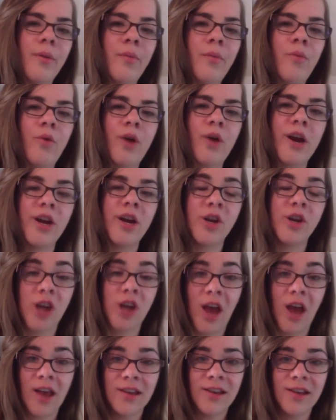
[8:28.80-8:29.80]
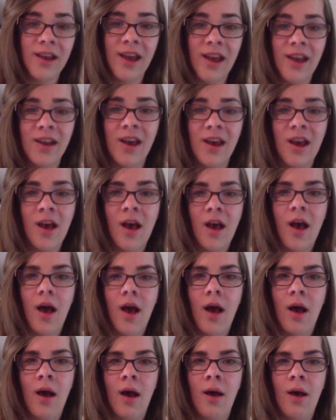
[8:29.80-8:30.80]
Maureen Johnson,
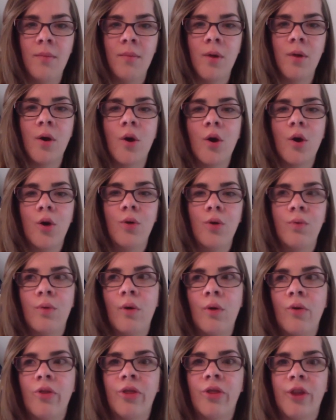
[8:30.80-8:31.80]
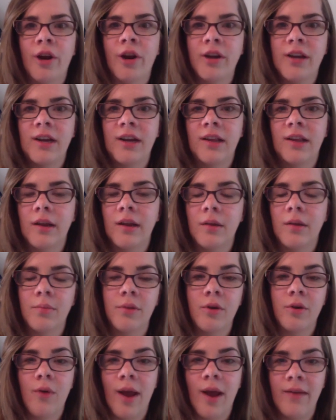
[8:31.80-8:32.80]
who wrote 13 Little
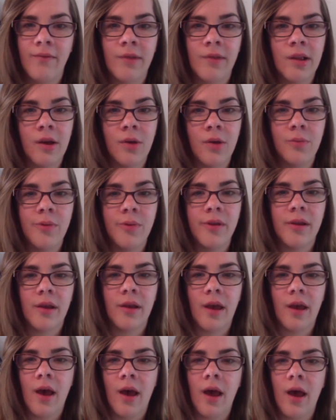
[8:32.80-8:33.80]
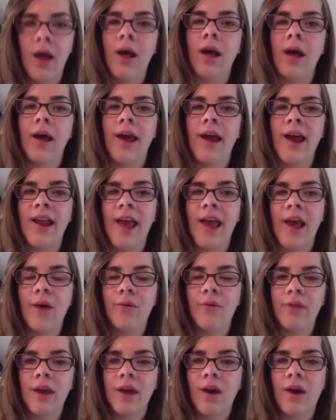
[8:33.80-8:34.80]
Blue Envelopes, and I
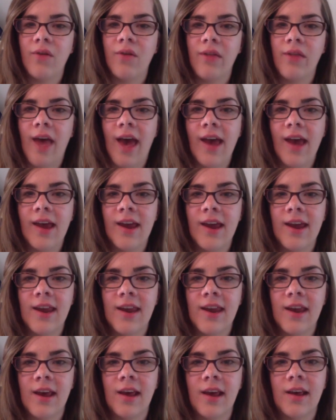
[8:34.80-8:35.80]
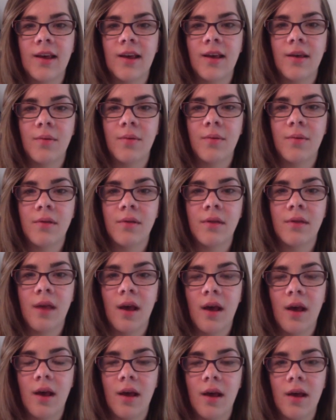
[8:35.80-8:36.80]
only own that in
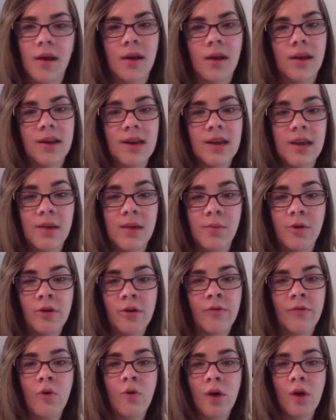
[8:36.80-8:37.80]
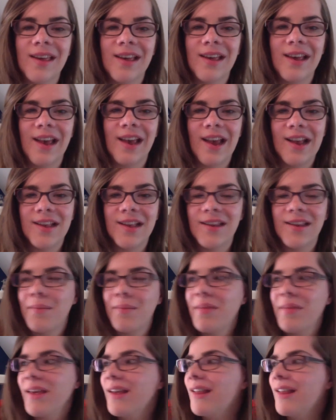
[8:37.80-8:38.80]
the ebook form. It's
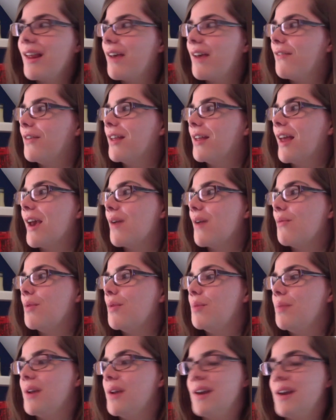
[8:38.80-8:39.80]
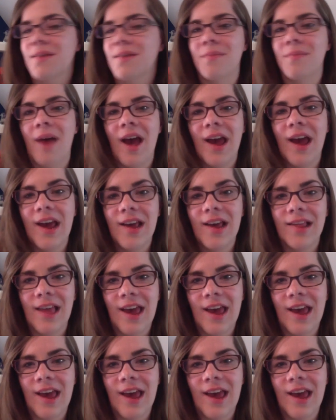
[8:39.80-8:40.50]
something that I feel like would be my